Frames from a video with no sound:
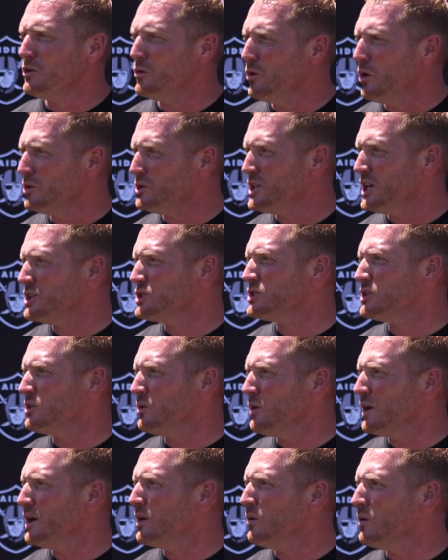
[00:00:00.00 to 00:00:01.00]
the rotation
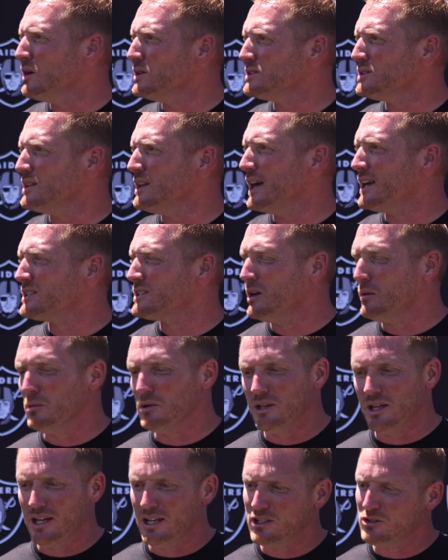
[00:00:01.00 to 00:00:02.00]
the way it was the last
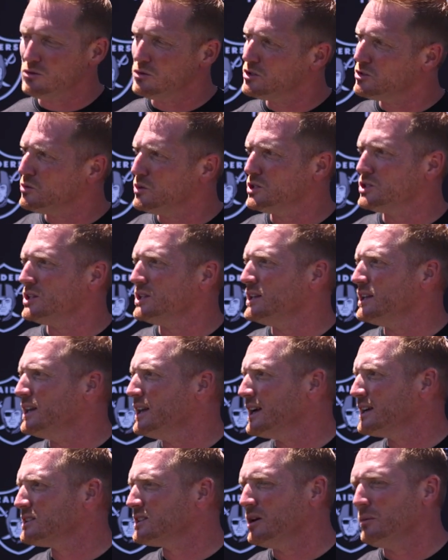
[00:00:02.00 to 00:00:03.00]
couple days. We'll switch it in the
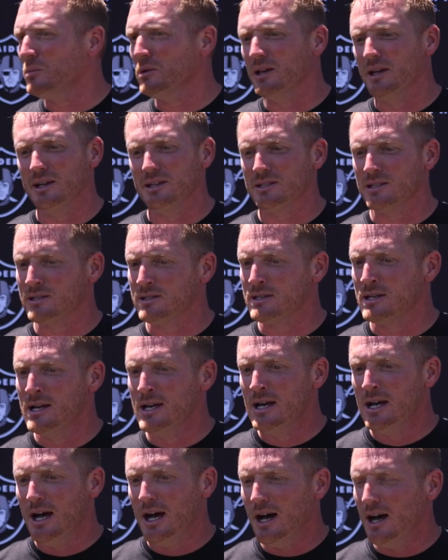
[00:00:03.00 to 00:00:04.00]
next couple days. It's
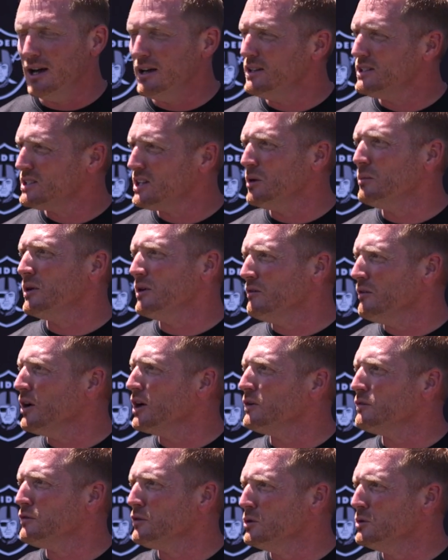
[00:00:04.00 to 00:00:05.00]
going to be a
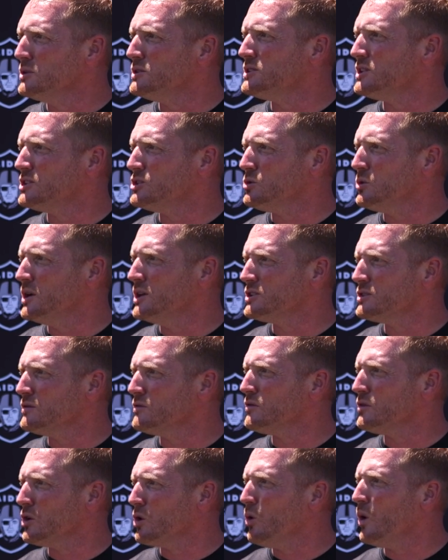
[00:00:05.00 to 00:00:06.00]
very fluid
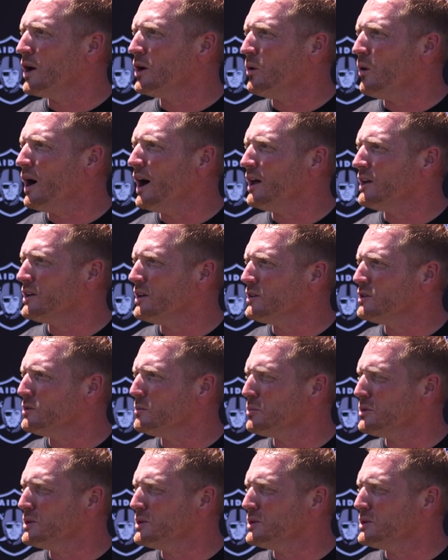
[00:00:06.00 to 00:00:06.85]
situation for quite a while here in the